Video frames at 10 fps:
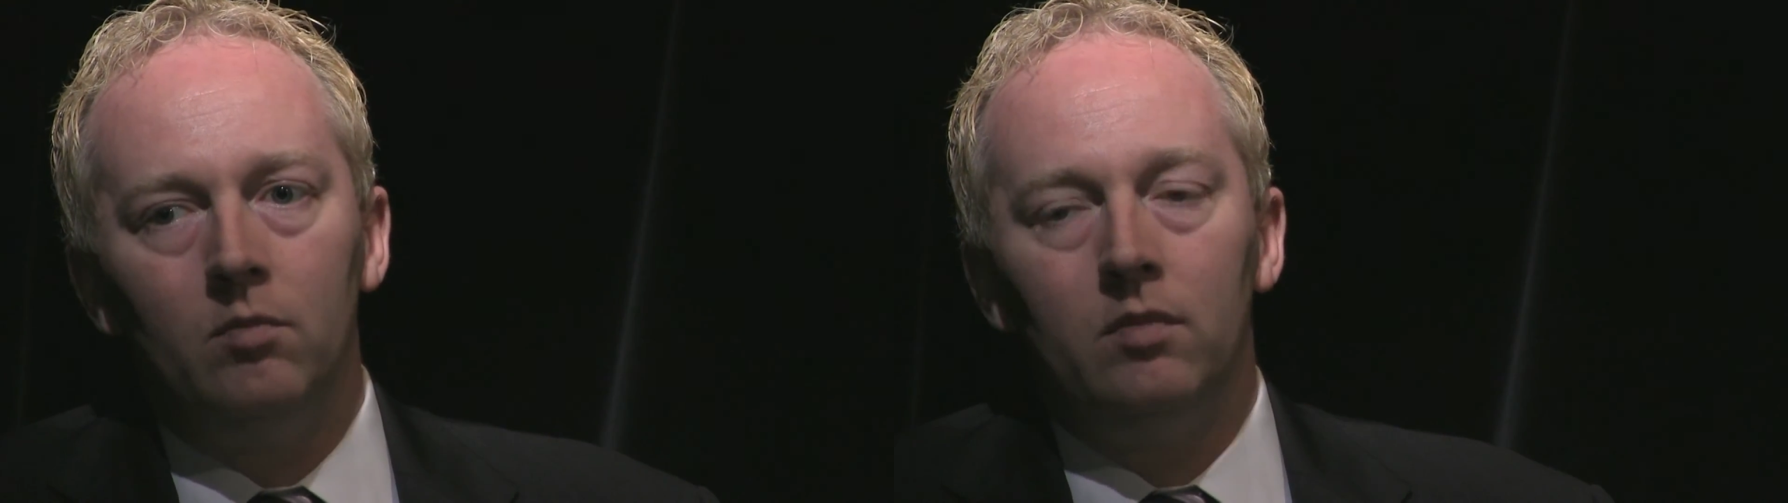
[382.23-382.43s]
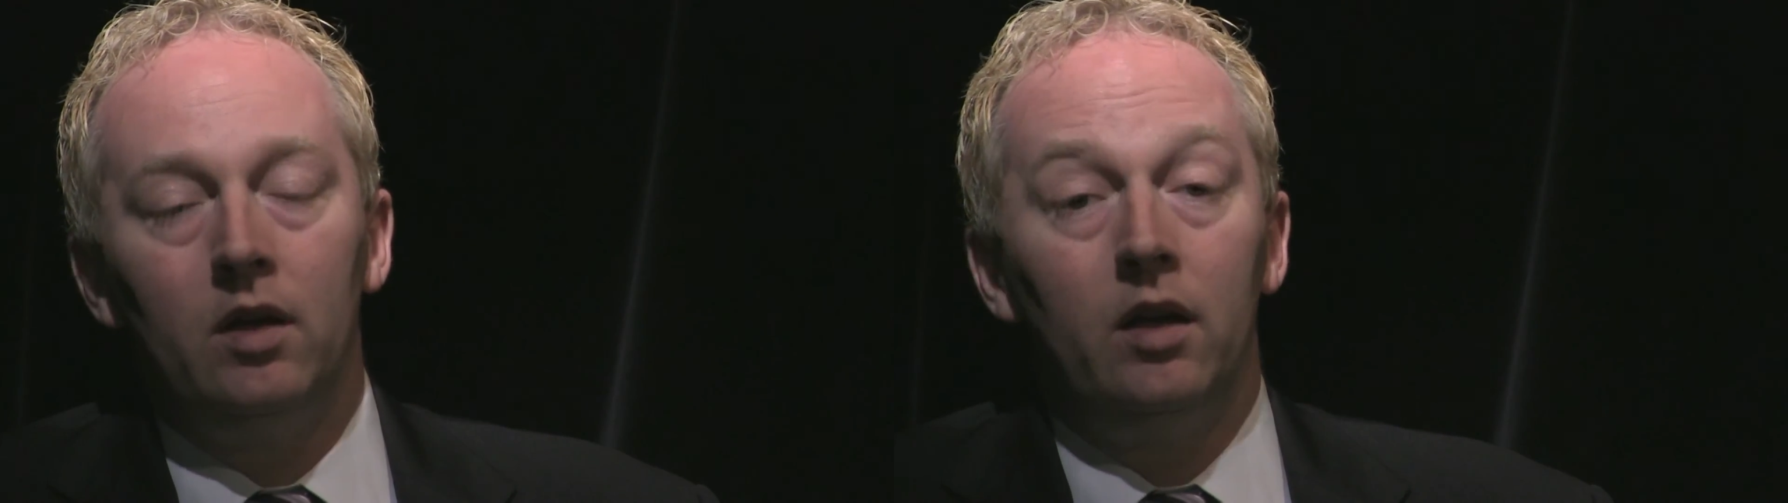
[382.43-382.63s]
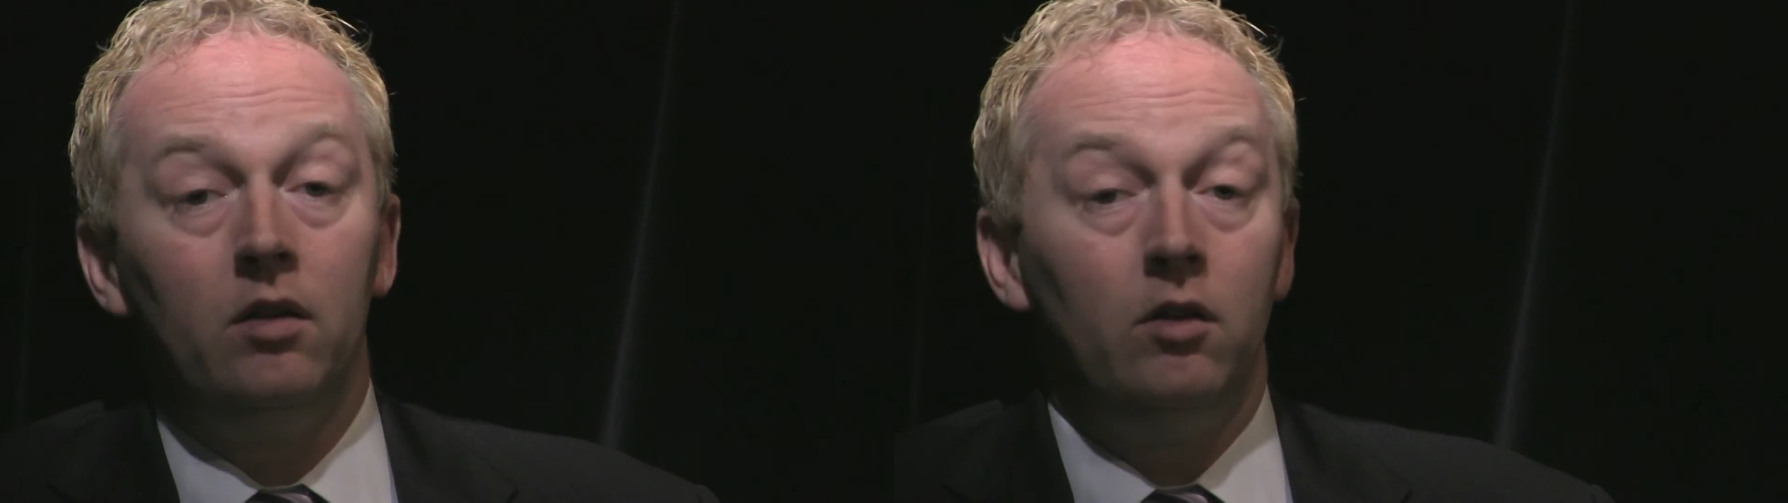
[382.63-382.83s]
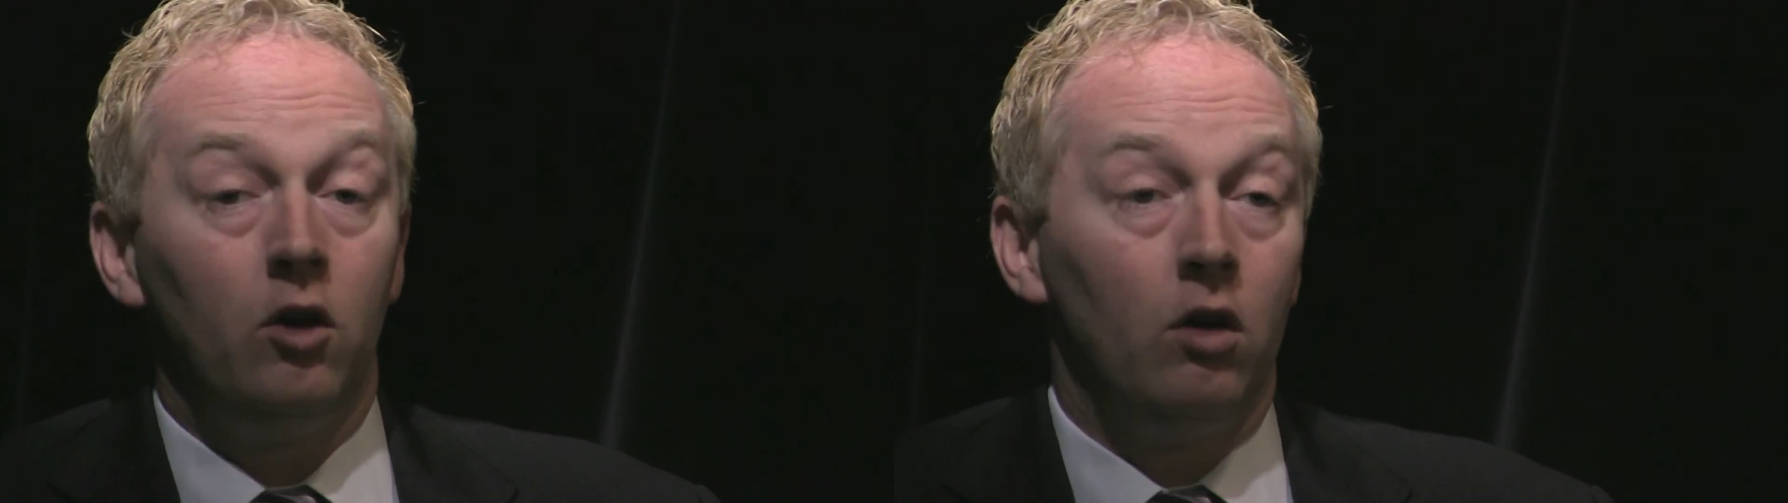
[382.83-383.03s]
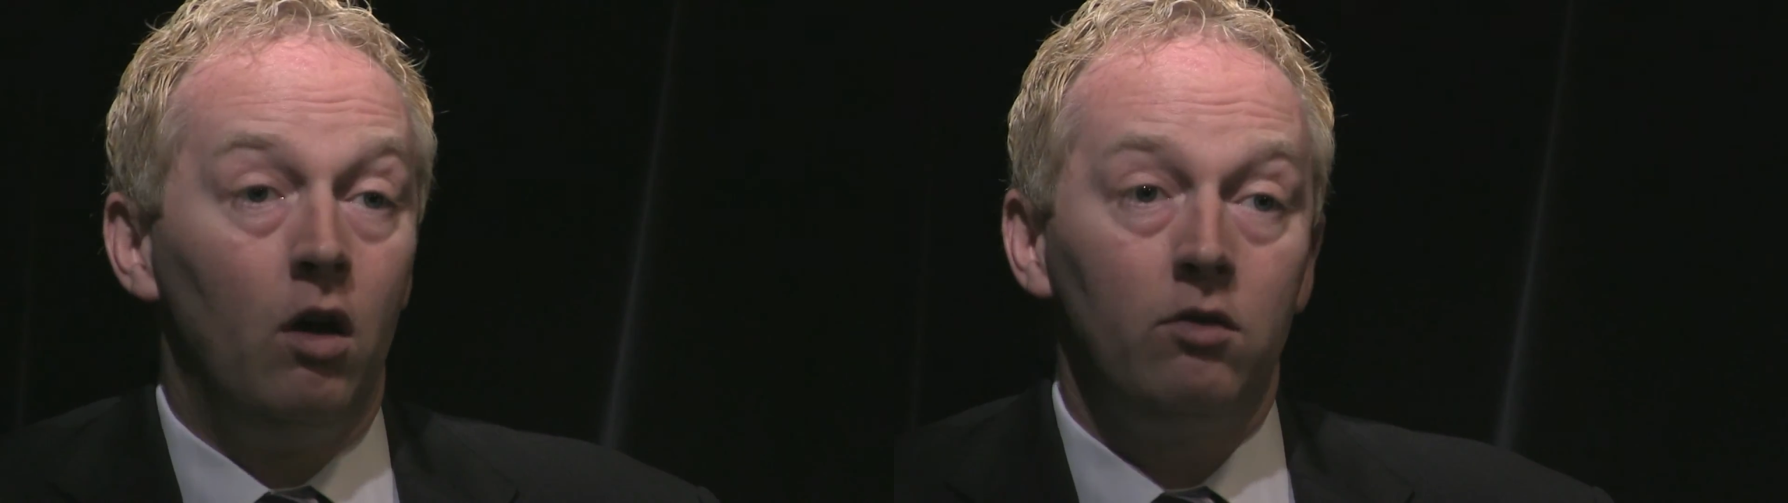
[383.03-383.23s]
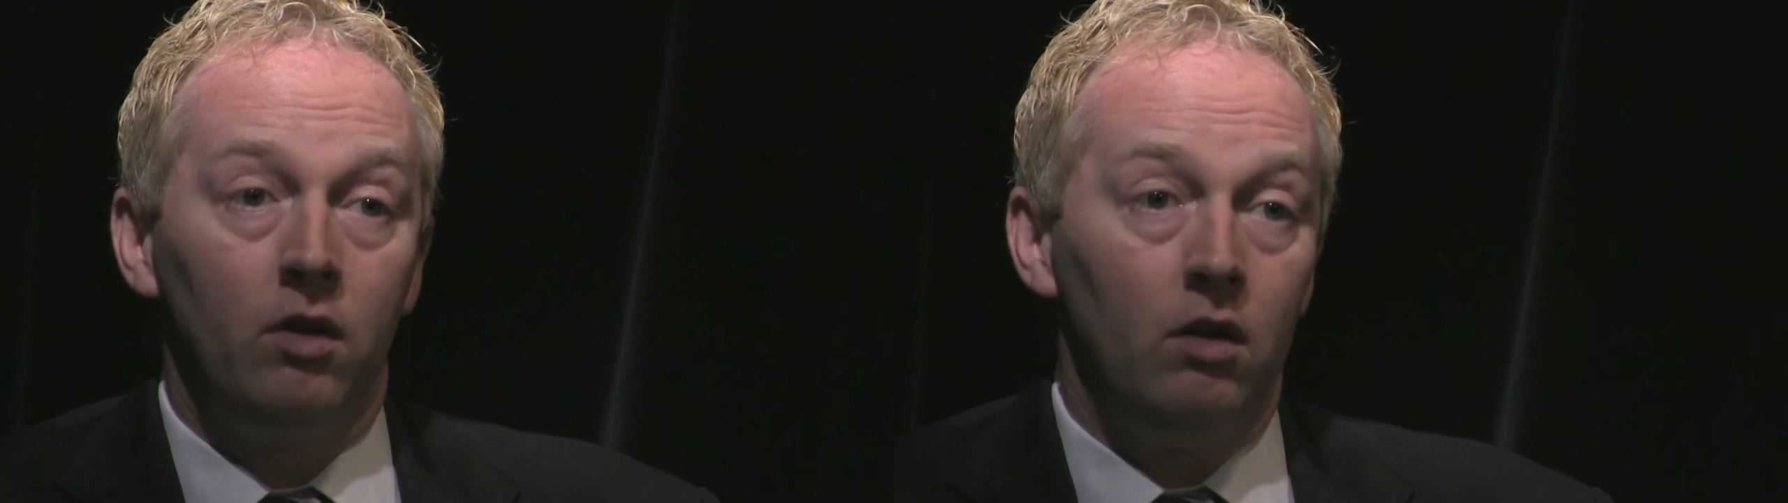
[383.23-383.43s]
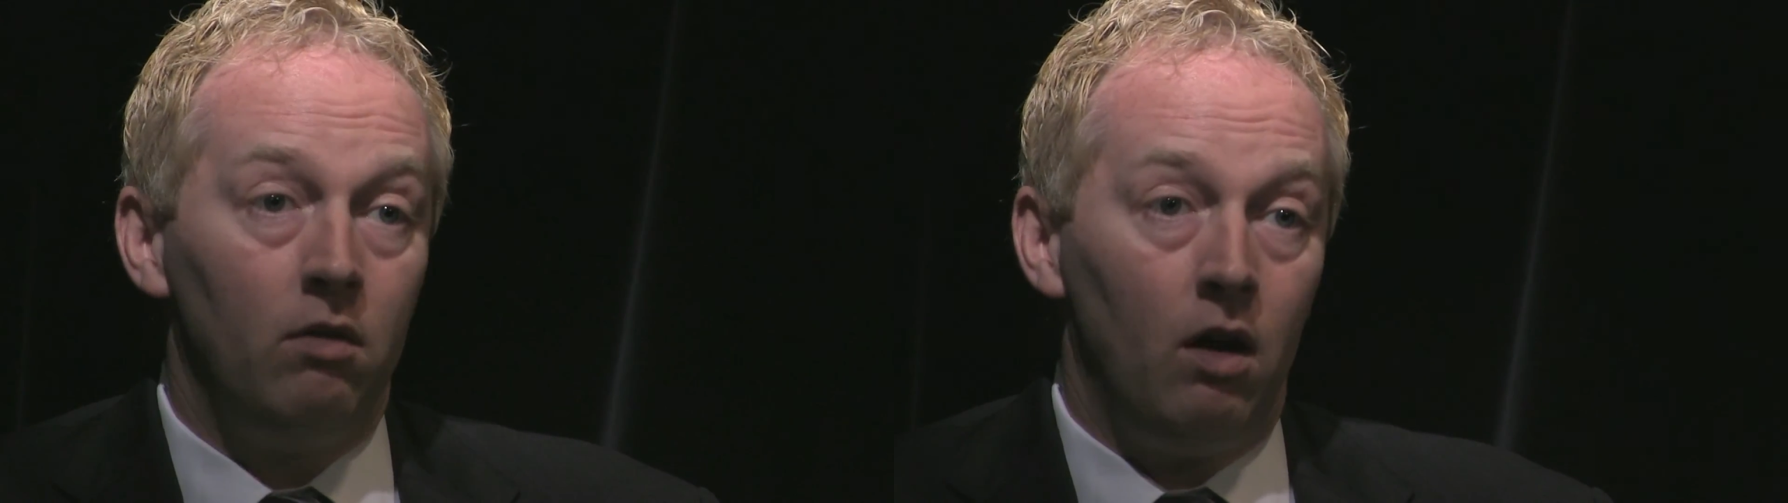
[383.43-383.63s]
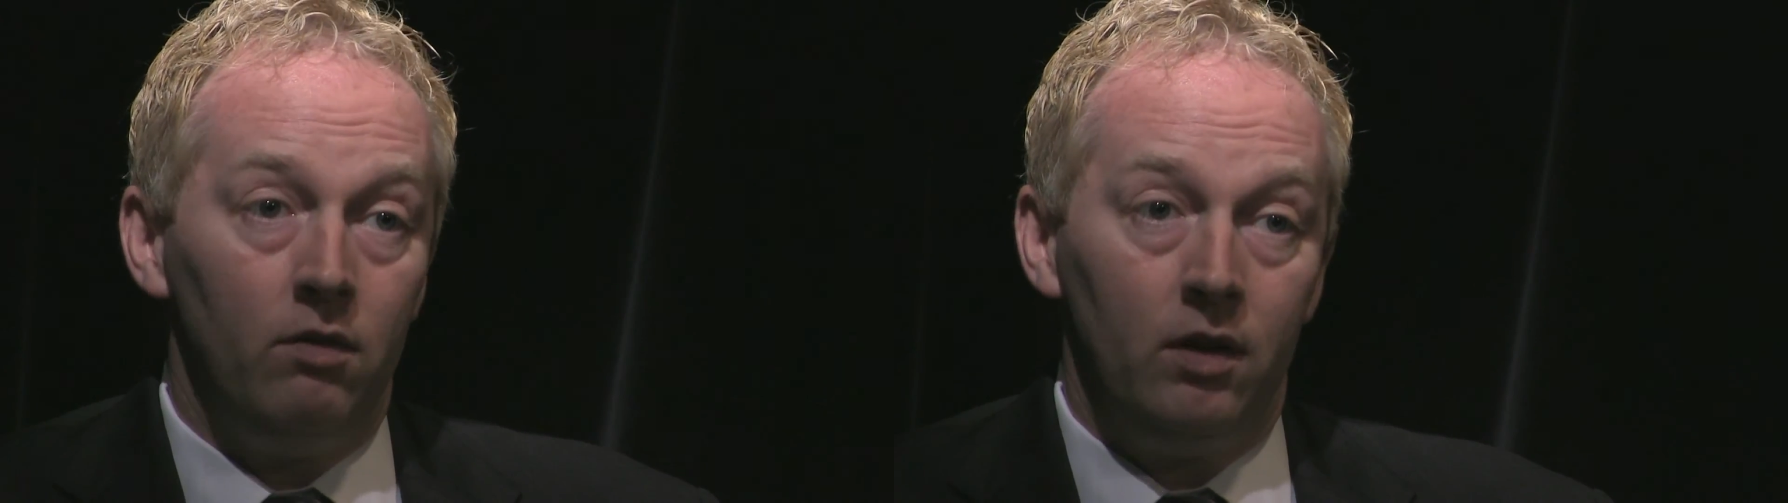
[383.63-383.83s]
And you could also get
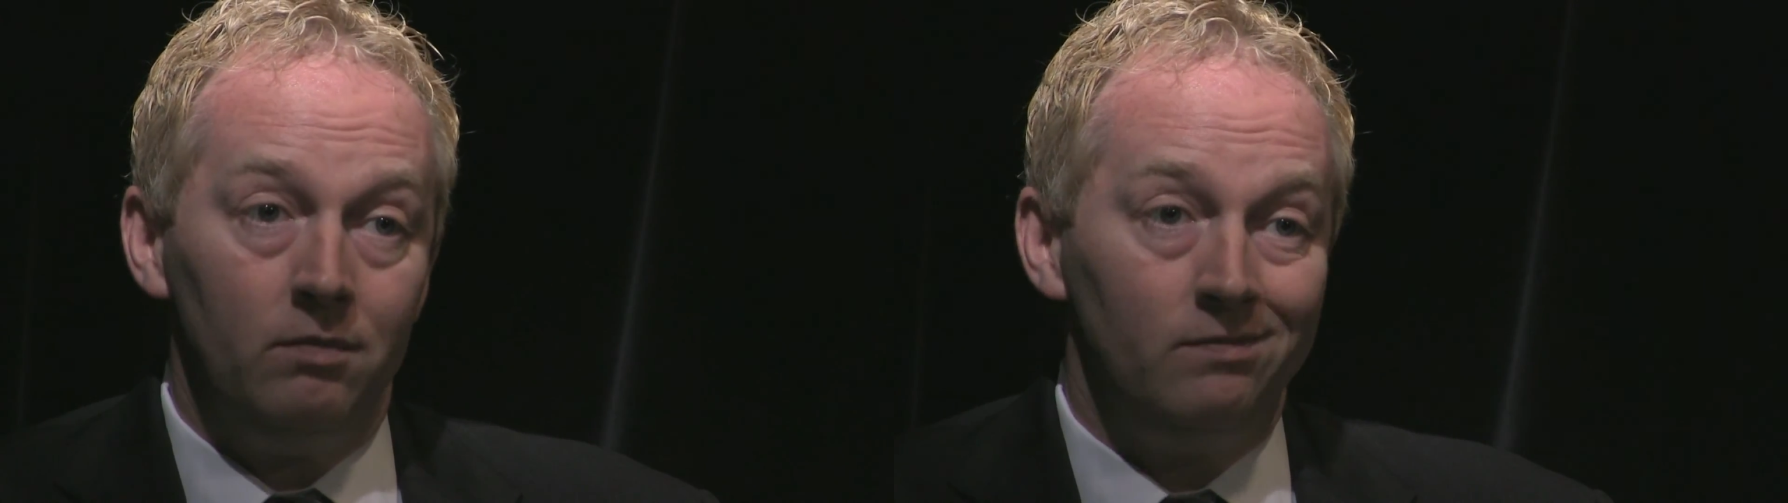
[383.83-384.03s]
involved in